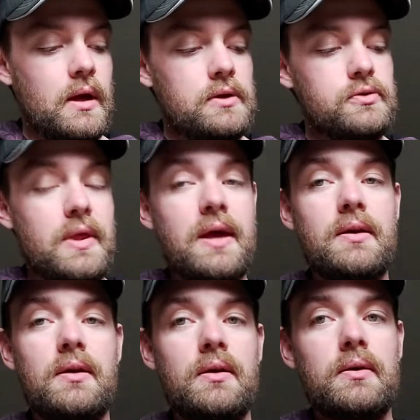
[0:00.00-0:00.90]
So
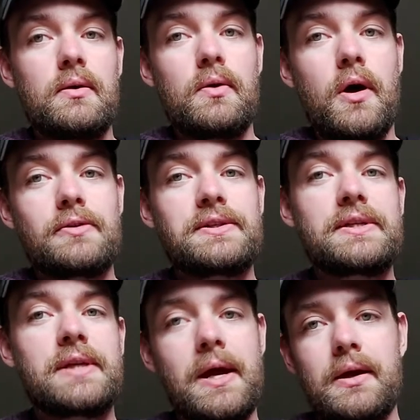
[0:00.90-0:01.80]
then our
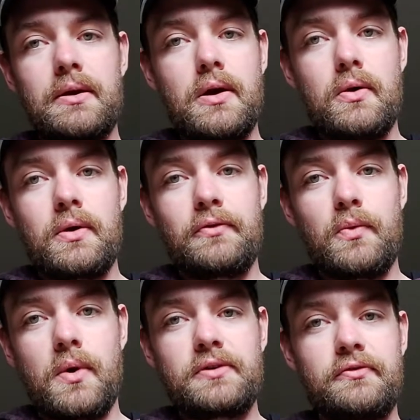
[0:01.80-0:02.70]
second note, if we
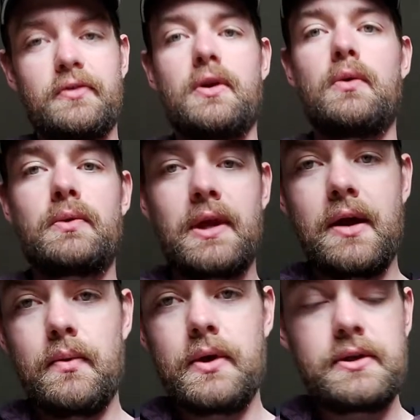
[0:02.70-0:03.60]
wanted to figure out what
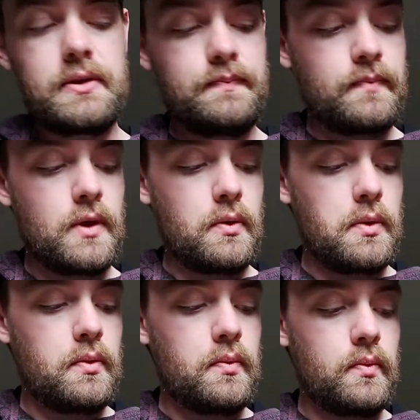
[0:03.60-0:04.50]
that was, we
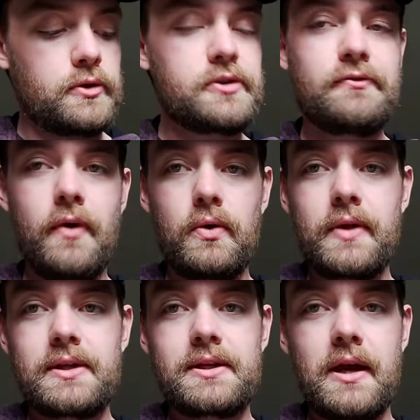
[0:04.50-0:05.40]
would just follow
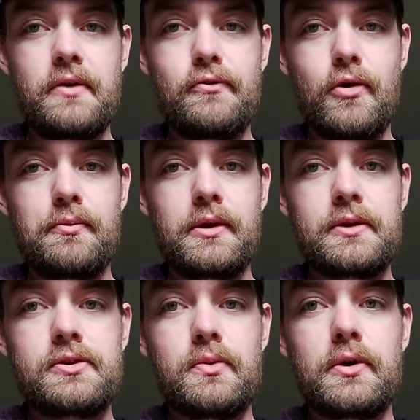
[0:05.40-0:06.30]
that scale formula.
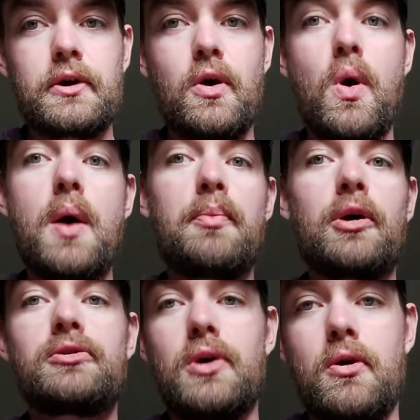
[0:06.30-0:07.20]
So we're going to go up
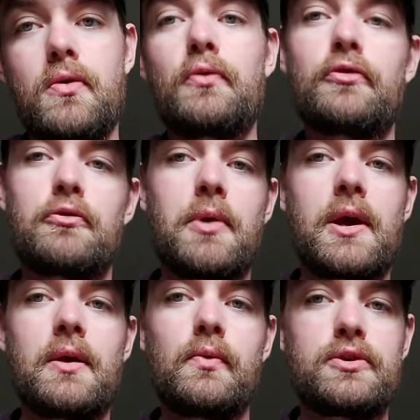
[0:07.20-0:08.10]
a tone from
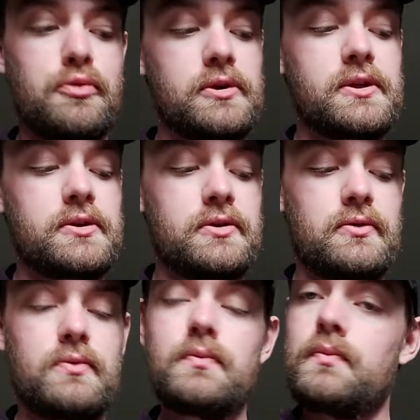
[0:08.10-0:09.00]
A, which brings us
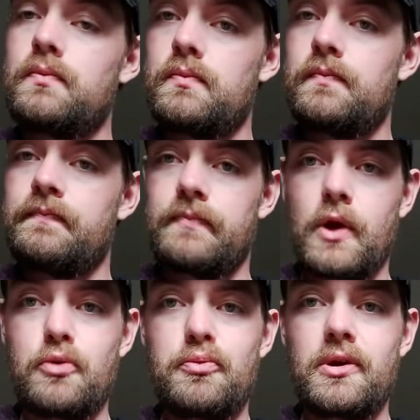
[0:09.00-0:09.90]
to
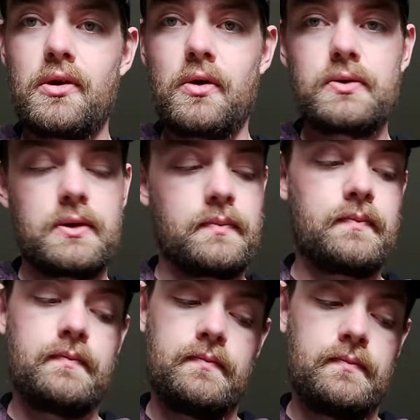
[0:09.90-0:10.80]
our B note.
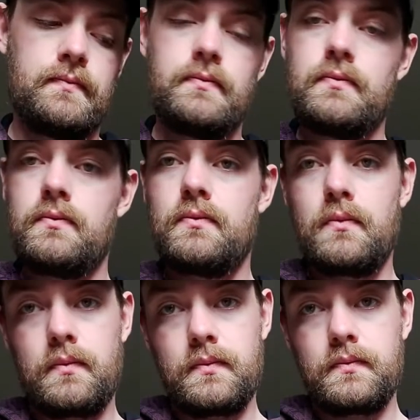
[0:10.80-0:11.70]

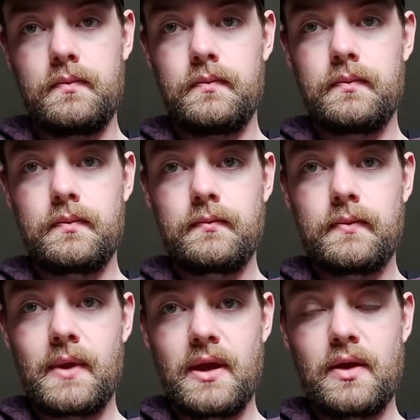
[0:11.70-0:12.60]

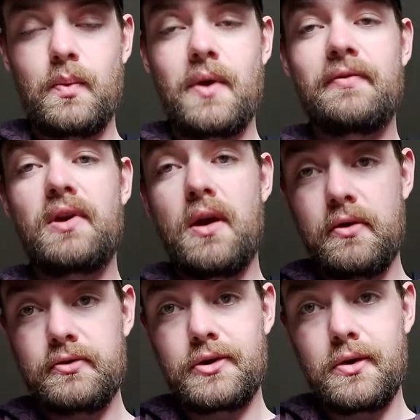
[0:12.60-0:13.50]
And then we have
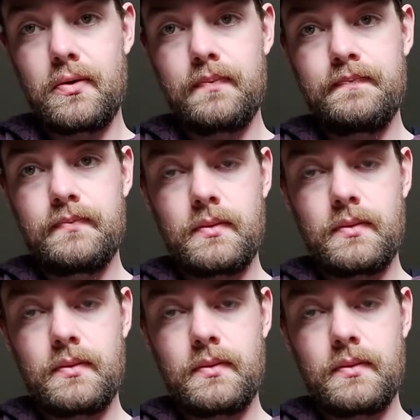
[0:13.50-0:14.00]
another tone,